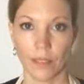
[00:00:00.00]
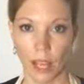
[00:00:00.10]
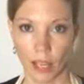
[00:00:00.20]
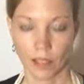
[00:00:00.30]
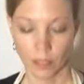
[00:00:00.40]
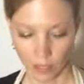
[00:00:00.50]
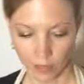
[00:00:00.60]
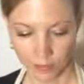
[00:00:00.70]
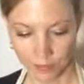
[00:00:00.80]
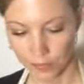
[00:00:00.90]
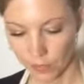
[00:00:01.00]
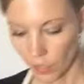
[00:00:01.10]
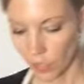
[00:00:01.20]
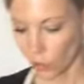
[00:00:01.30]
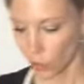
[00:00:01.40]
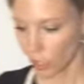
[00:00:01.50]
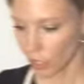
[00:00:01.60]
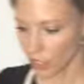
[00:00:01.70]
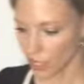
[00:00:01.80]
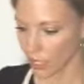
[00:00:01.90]
Yeah. yeah. Okay.
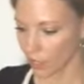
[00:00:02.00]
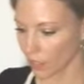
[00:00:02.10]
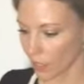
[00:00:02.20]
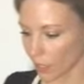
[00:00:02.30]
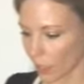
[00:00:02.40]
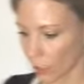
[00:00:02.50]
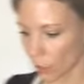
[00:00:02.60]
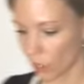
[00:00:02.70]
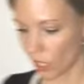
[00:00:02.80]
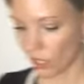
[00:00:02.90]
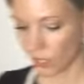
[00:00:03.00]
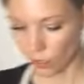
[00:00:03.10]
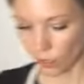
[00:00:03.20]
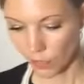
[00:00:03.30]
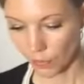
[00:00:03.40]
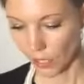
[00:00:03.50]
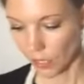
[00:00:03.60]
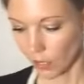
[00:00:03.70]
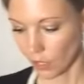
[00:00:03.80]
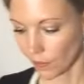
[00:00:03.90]
Just to give it a little show, you know, something
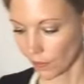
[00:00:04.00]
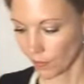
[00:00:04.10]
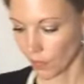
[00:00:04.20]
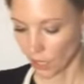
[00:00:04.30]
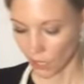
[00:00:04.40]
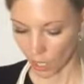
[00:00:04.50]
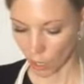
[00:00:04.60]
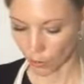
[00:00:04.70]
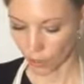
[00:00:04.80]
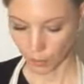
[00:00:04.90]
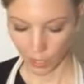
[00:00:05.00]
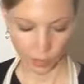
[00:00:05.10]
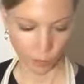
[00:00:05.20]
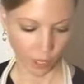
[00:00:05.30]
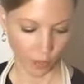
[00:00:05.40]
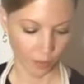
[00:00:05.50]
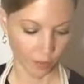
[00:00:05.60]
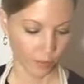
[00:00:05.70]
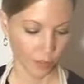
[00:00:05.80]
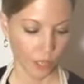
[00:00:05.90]
to help spin with.
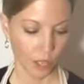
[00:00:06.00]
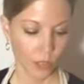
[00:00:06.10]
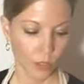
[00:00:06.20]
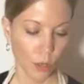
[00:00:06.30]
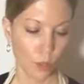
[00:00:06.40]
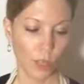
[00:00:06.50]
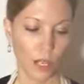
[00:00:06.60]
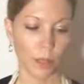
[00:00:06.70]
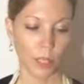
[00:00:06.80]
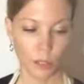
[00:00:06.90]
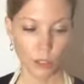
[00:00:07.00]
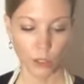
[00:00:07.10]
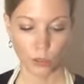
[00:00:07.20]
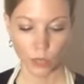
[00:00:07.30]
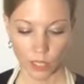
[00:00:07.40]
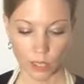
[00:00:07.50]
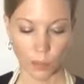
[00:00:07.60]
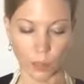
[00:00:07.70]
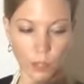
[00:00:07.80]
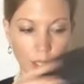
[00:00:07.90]
Yeah. So what I'm going to do is
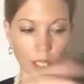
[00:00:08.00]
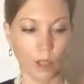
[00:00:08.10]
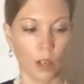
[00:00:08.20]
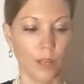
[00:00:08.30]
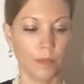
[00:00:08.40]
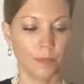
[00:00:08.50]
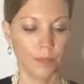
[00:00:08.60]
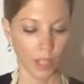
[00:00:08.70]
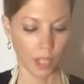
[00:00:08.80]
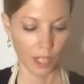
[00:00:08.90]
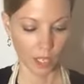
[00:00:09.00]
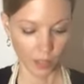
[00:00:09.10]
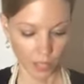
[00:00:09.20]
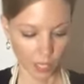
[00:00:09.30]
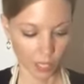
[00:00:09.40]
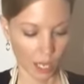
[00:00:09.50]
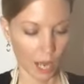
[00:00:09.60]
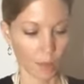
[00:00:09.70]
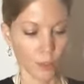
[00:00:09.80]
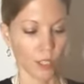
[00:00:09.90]
put the lid on and then
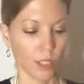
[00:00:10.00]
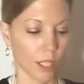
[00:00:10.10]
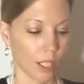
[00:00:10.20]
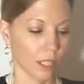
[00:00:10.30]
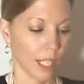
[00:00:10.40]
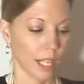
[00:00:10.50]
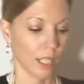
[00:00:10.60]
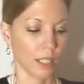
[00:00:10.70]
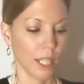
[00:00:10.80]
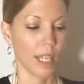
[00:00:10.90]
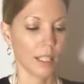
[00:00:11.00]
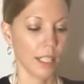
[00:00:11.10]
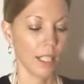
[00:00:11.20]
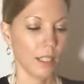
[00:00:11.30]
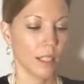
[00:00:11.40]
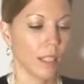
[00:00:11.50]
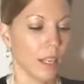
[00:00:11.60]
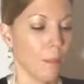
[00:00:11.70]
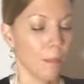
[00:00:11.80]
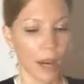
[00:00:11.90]
I'm just gonna let it lightly.
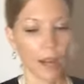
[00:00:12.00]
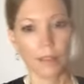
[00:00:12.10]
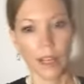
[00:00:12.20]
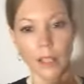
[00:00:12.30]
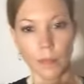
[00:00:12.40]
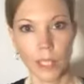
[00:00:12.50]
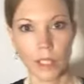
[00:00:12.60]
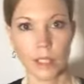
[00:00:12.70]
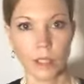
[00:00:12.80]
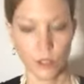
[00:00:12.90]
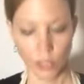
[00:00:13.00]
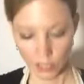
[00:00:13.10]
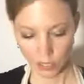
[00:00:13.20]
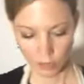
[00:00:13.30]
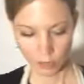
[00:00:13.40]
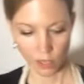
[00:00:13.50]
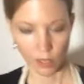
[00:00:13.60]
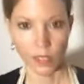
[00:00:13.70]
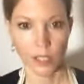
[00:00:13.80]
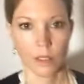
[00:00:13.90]
My Vitamix, can you guys see the front of
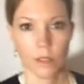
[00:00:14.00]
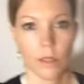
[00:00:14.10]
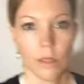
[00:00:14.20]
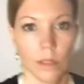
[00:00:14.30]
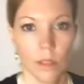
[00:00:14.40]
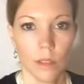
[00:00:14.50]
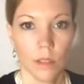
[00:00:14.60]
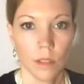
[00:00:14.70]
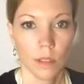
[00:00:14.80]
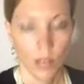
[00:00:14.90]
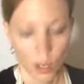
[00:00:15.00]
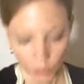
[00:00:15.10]
it? Yep. Okay.